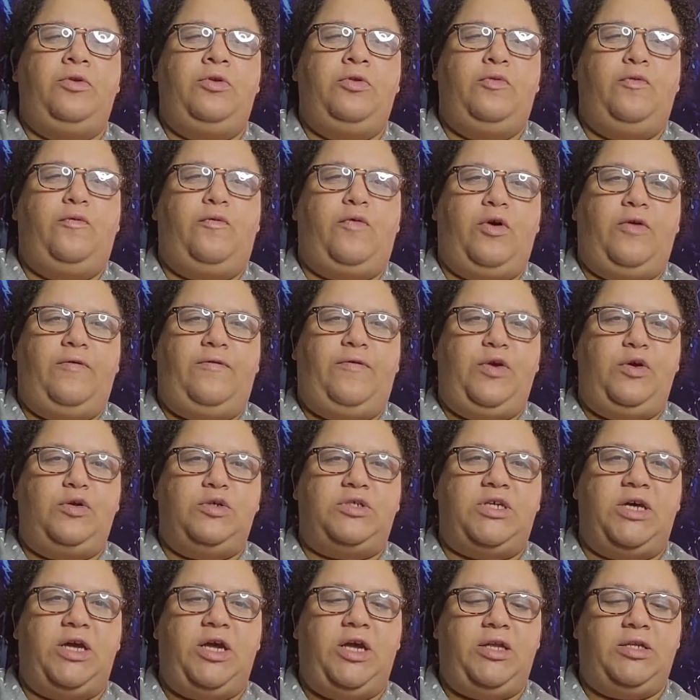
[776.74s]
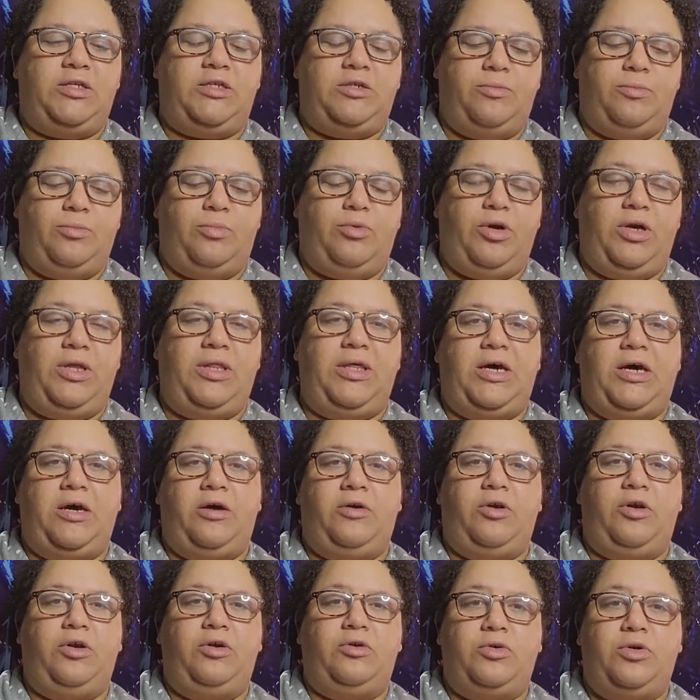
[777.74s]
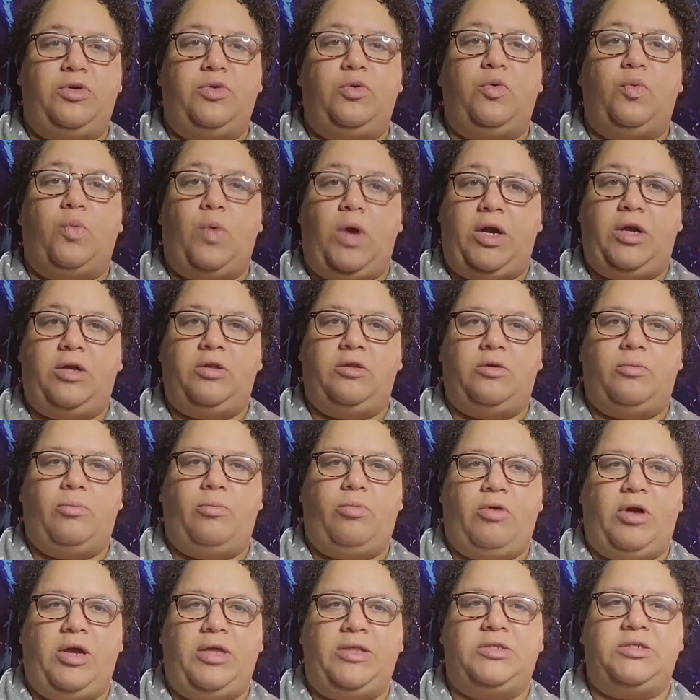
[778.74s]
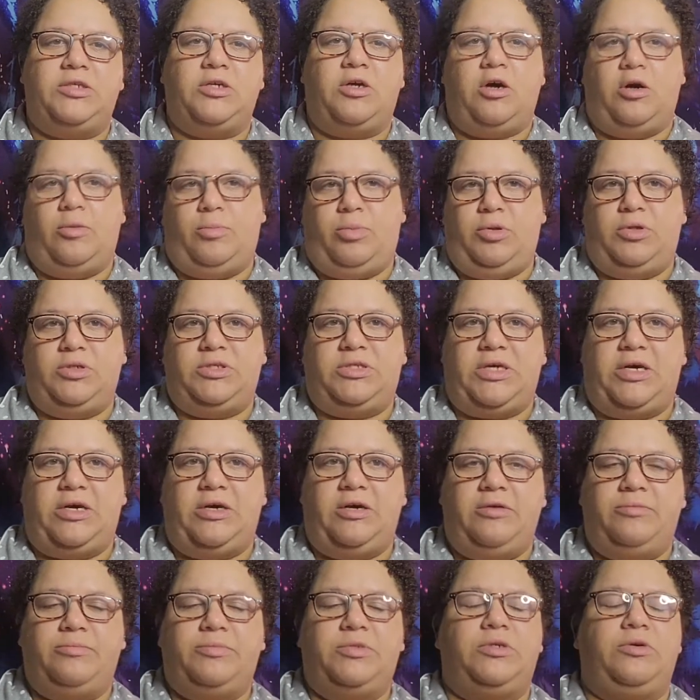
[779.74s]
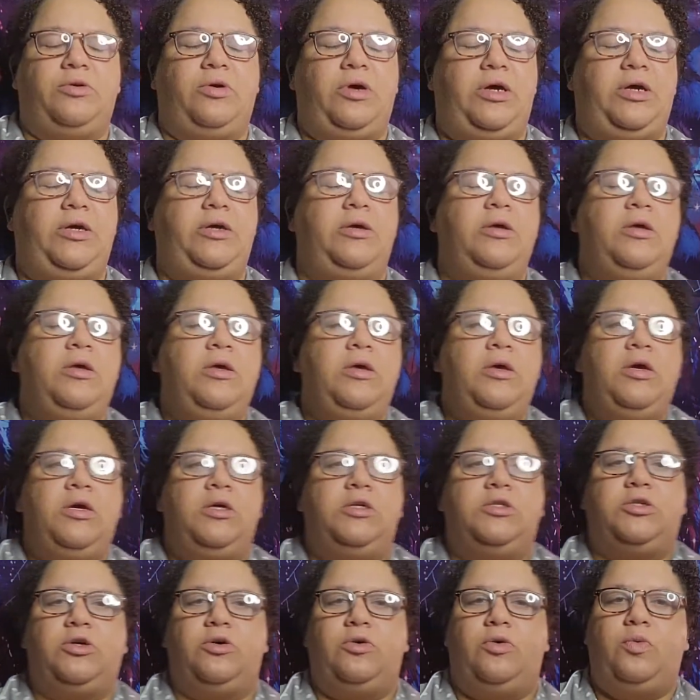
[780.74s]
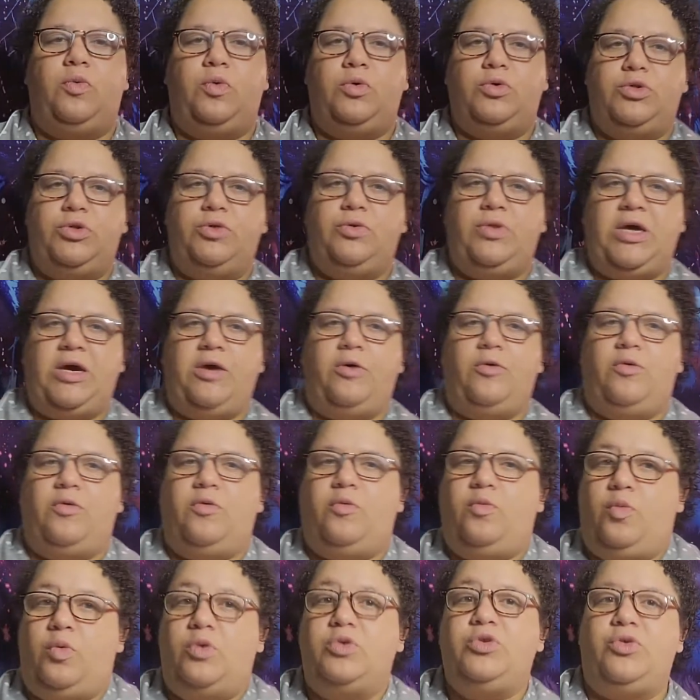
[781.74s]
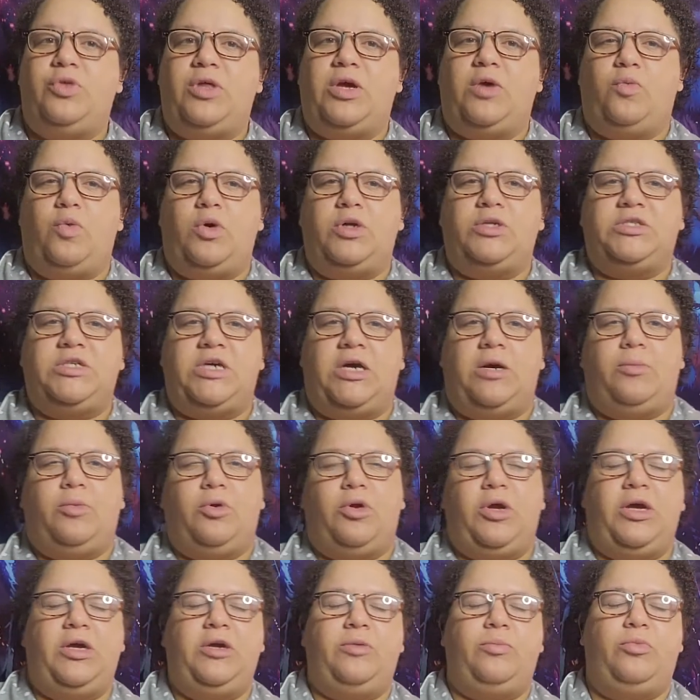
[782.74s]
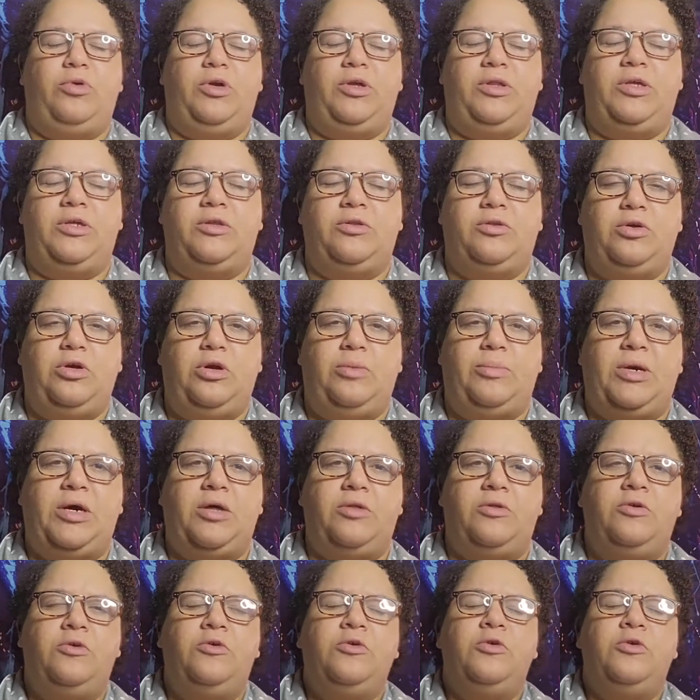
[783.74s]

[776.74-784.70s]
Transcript: for a few seconds and breathe out, and you'll do regular breaths a couple of times, okay? So we'll do that one time, okay? Breathe in through your mouth.